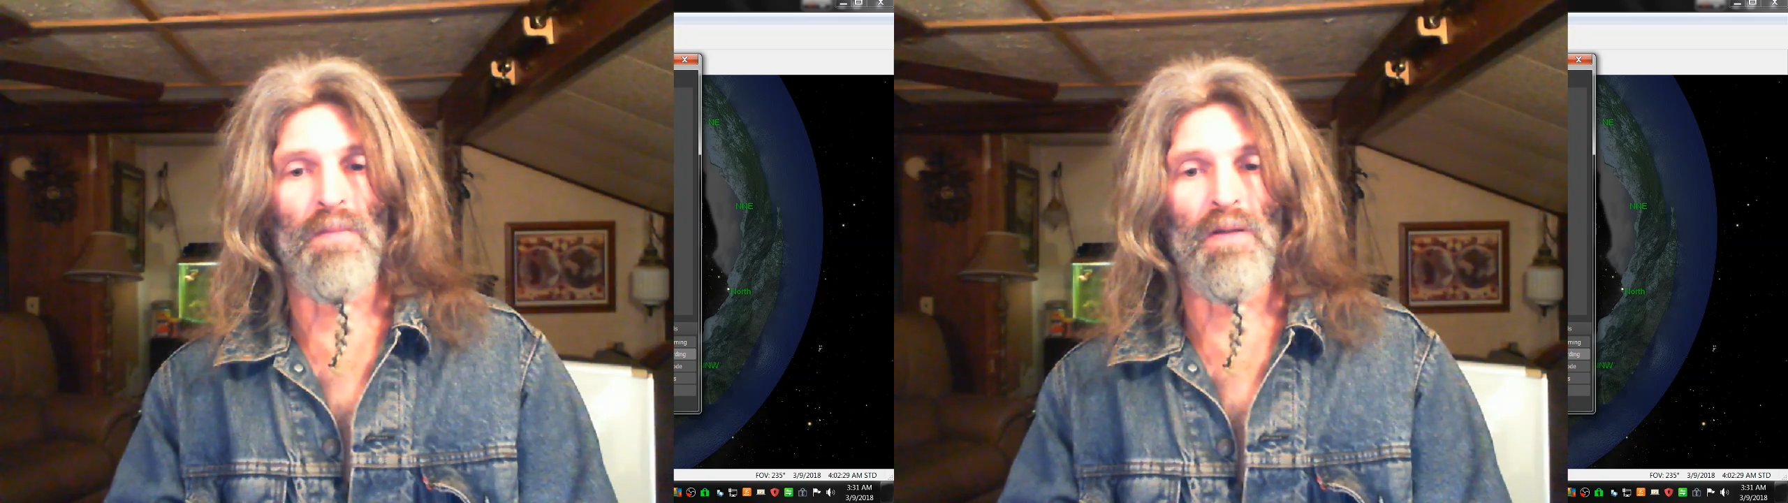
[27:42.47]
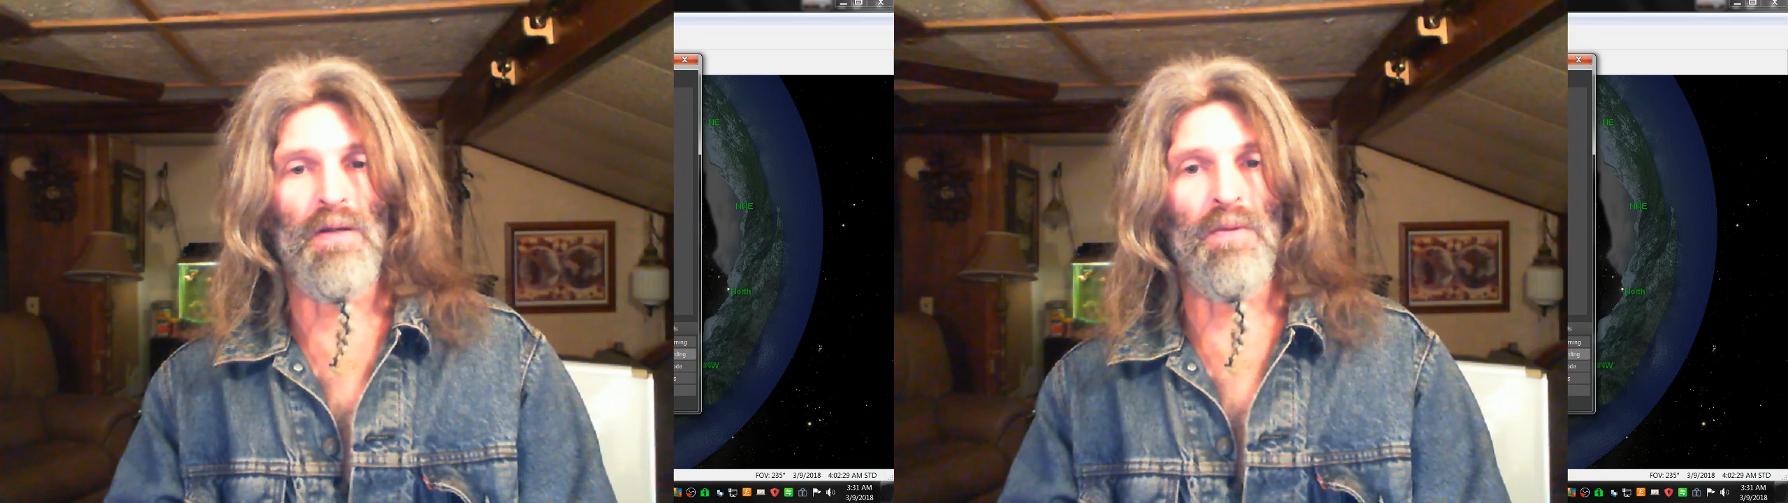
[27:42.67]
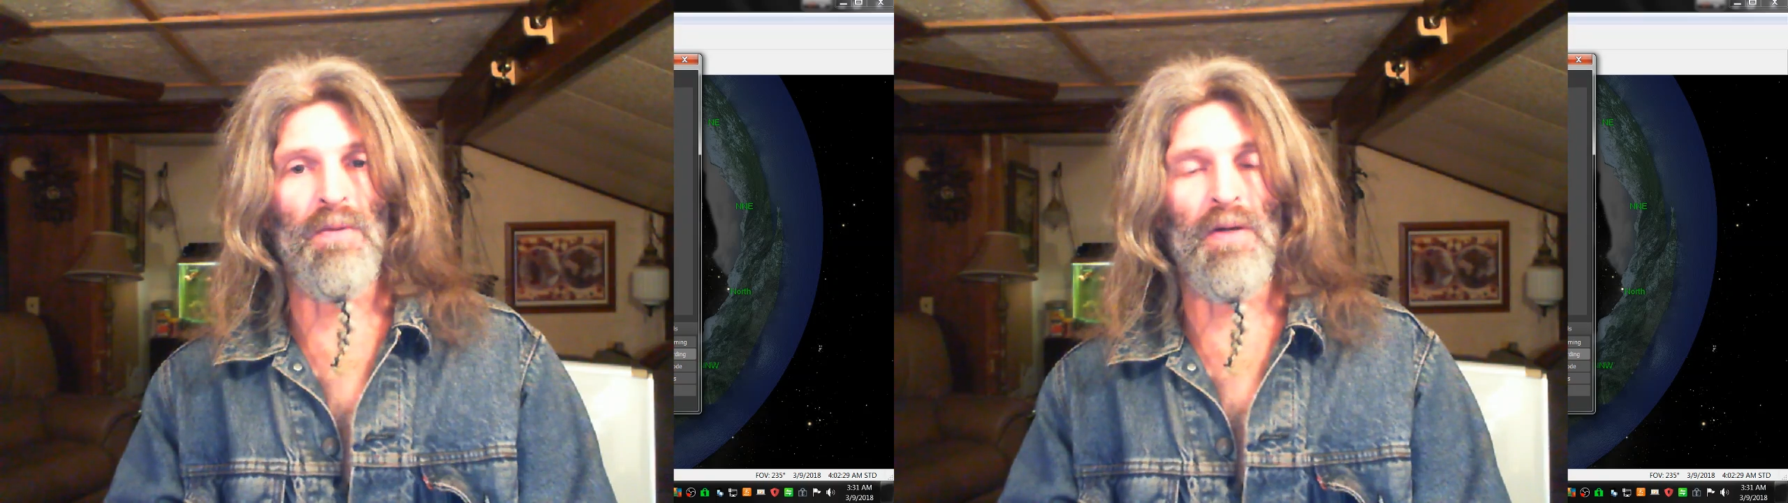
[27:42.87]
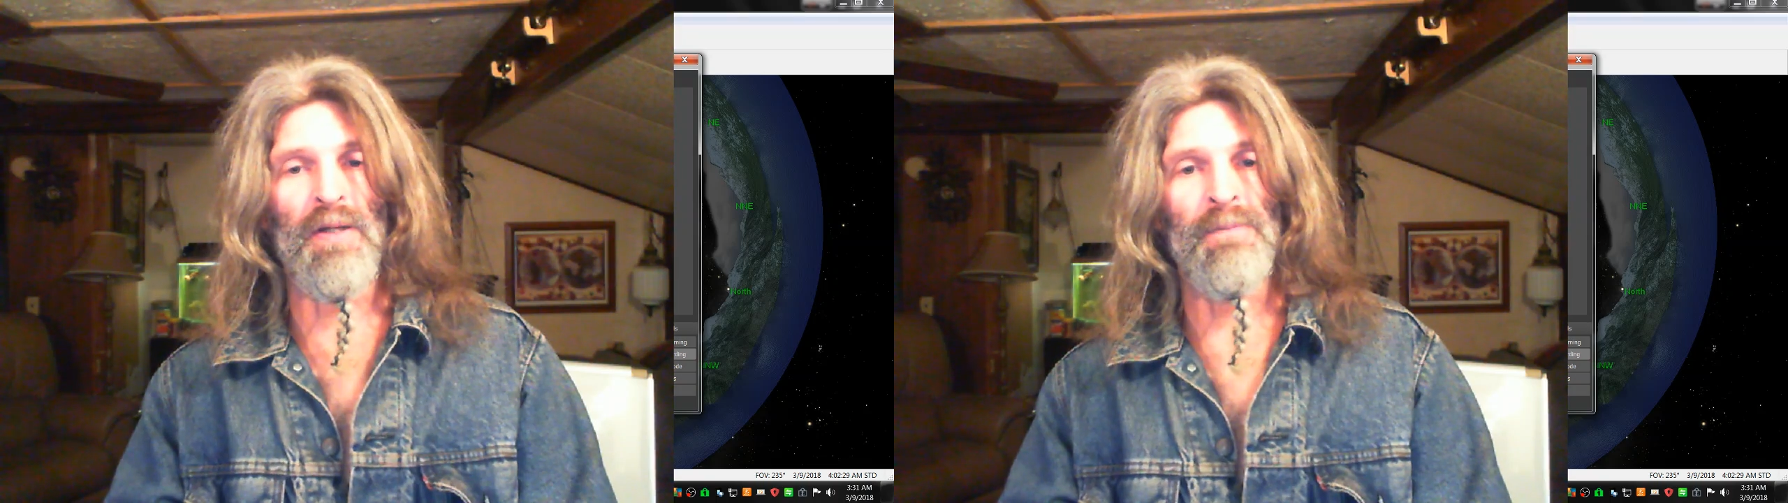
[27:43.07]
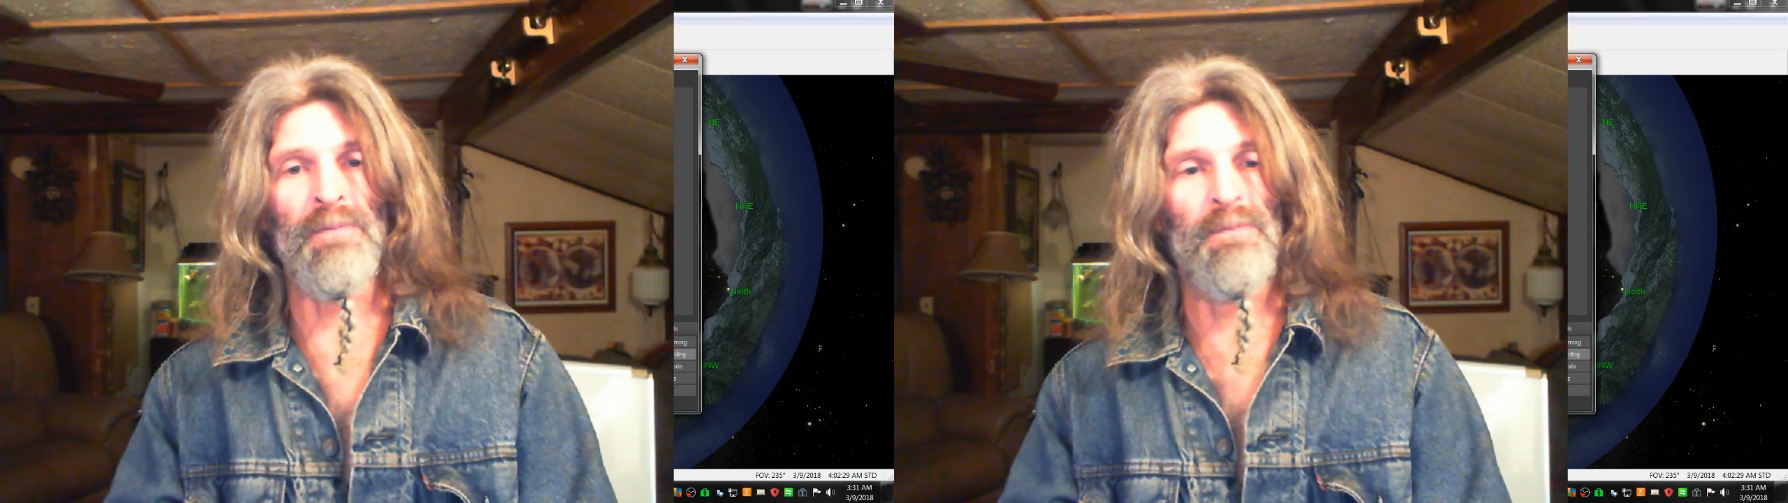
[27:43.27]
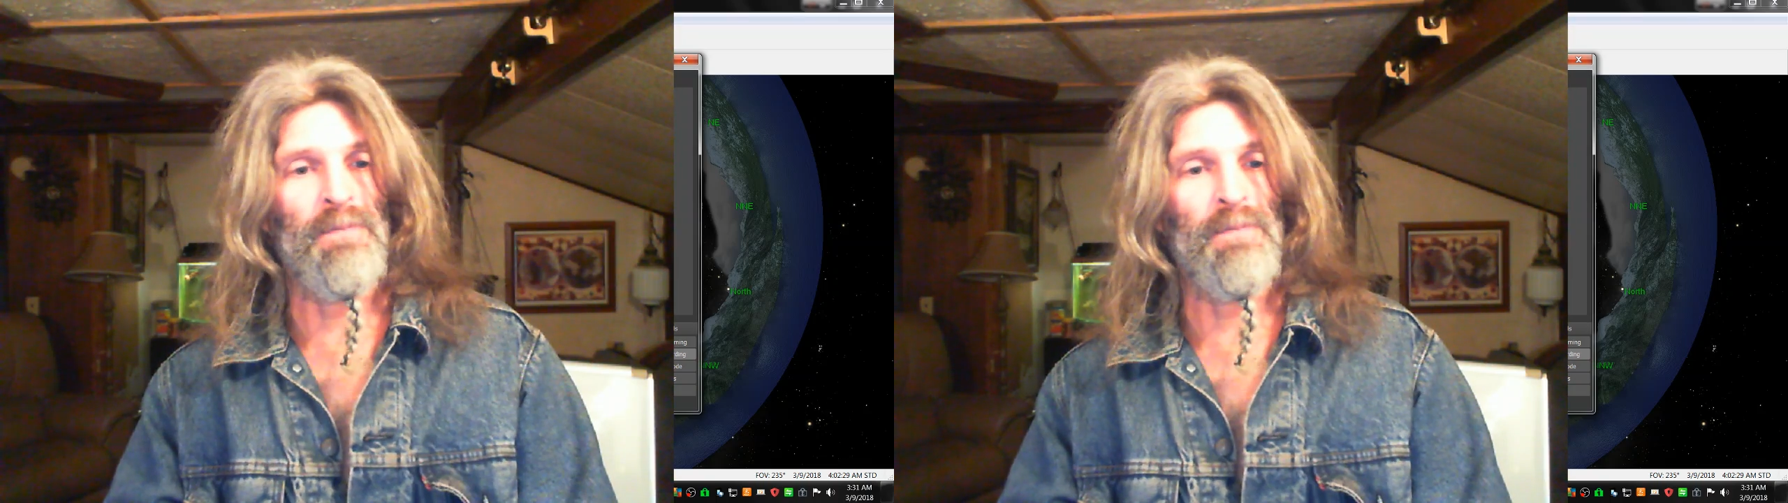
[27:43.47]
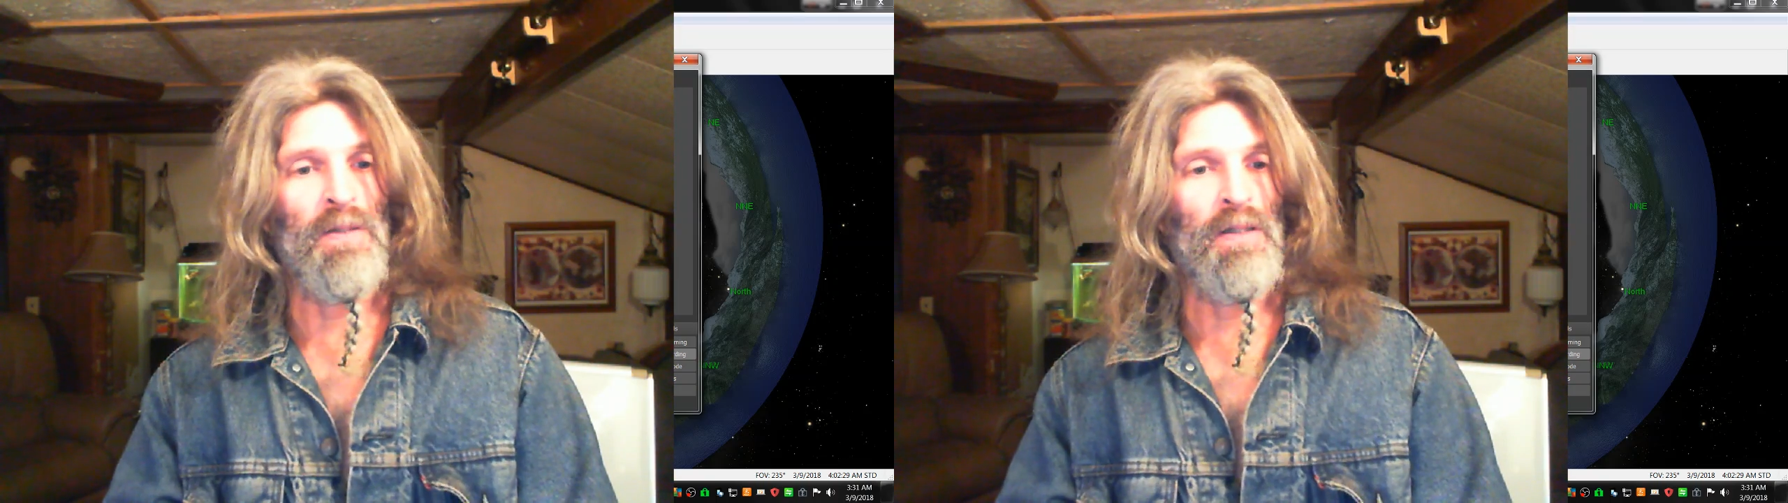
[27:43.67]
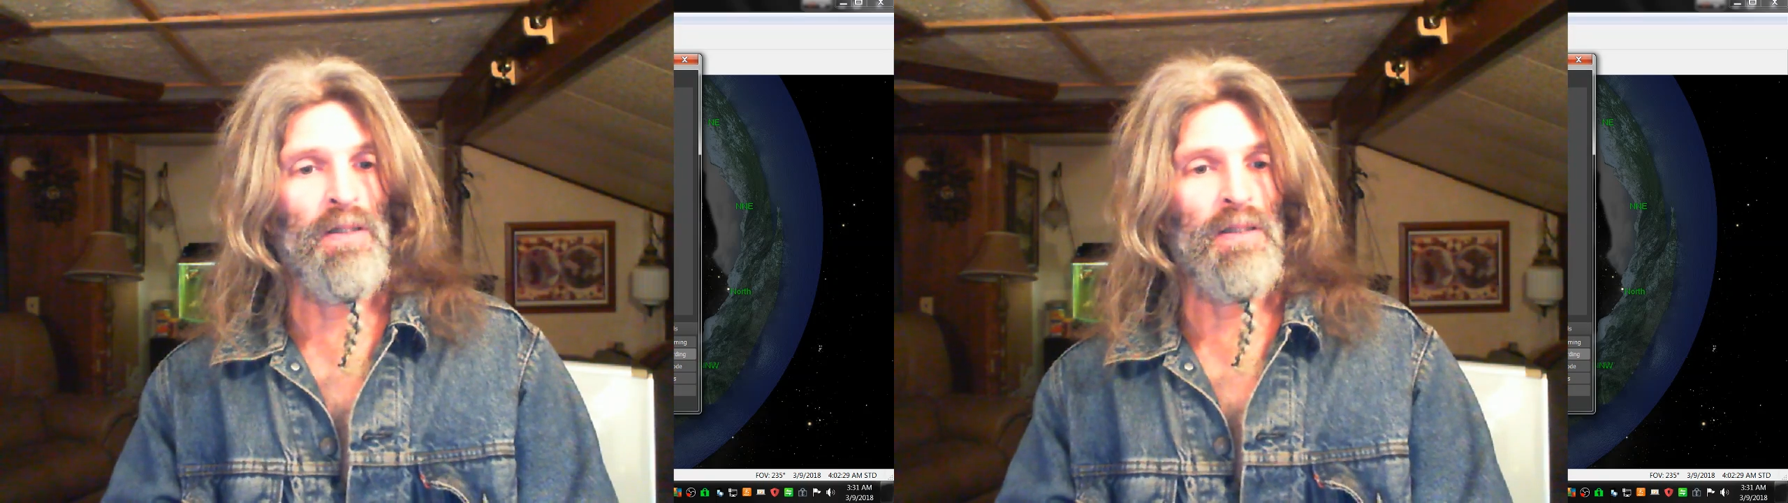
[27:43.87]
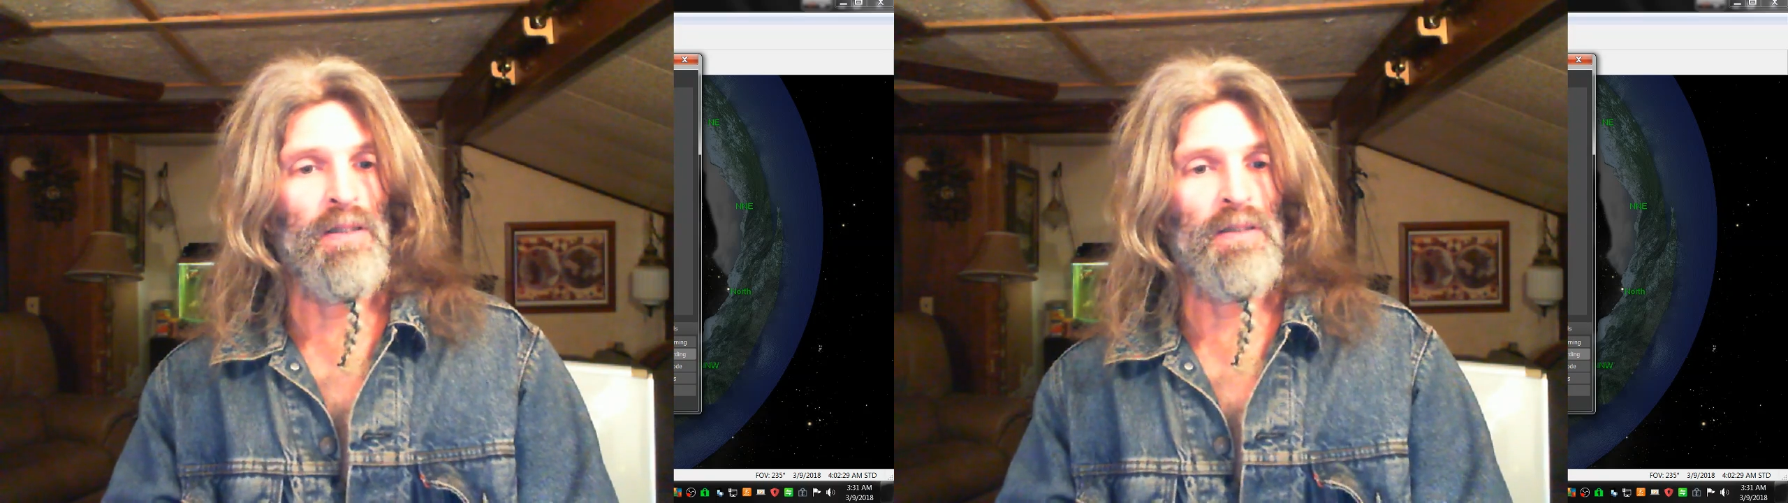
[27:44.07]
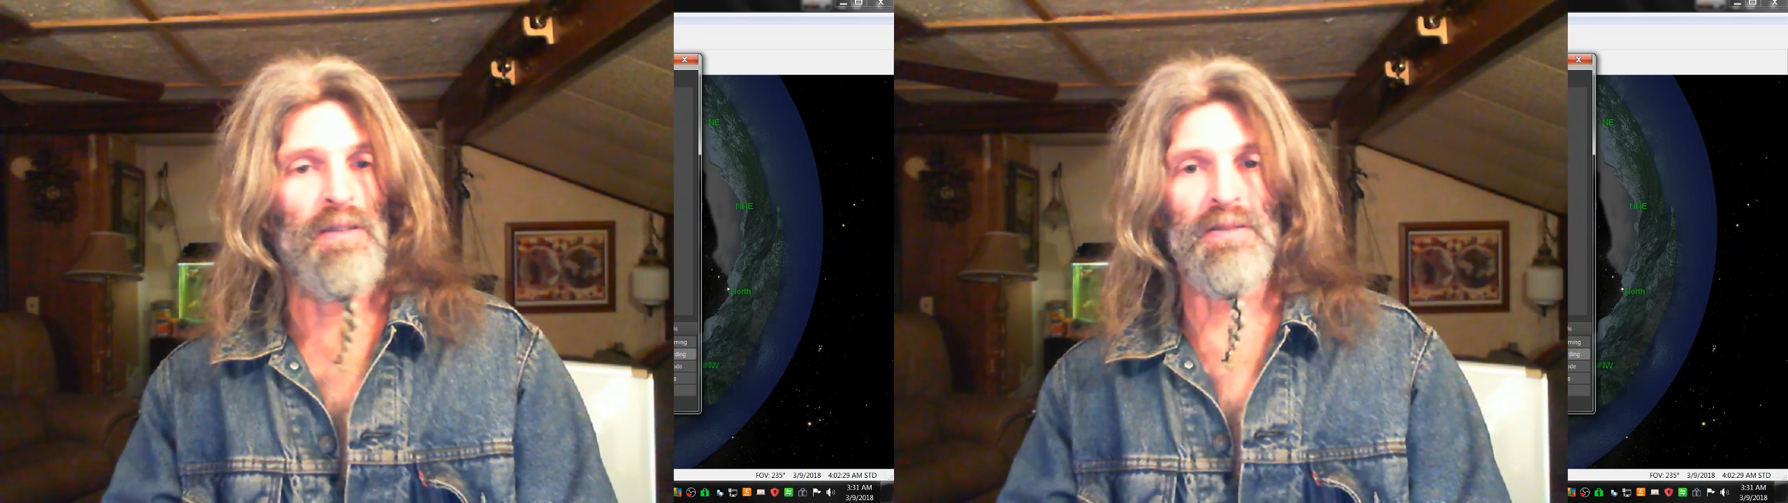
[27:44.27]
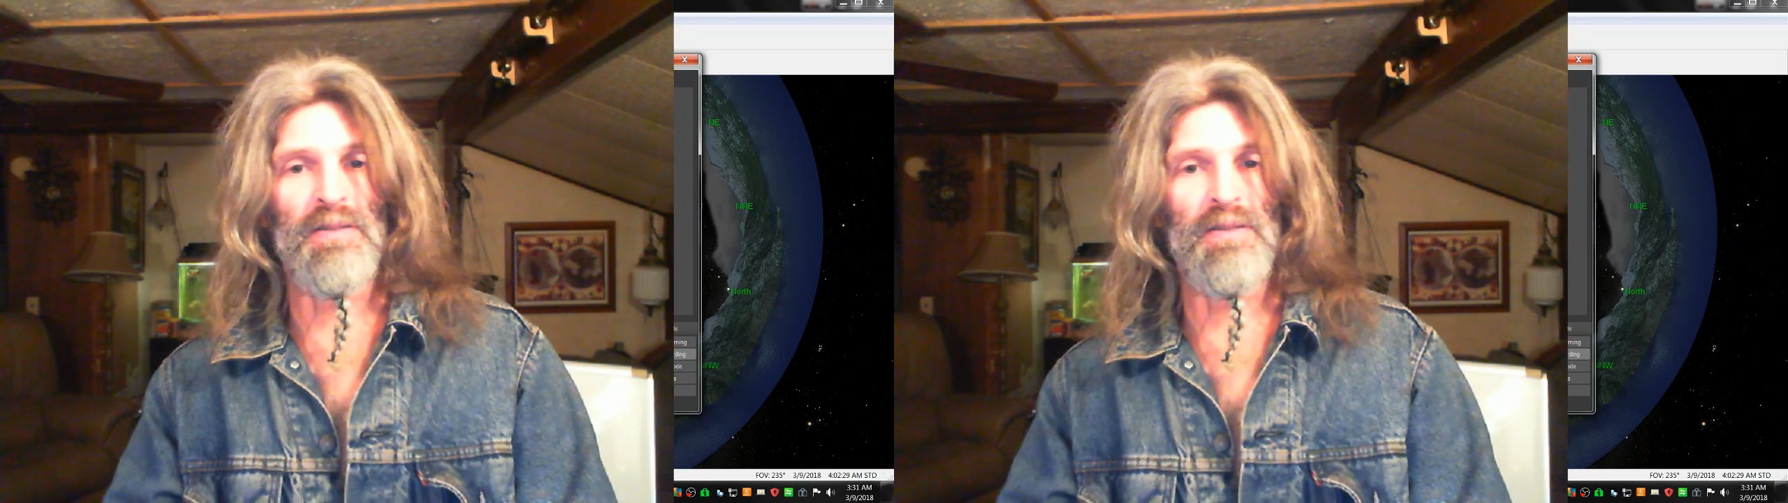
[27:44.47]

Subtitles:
Anyway, that's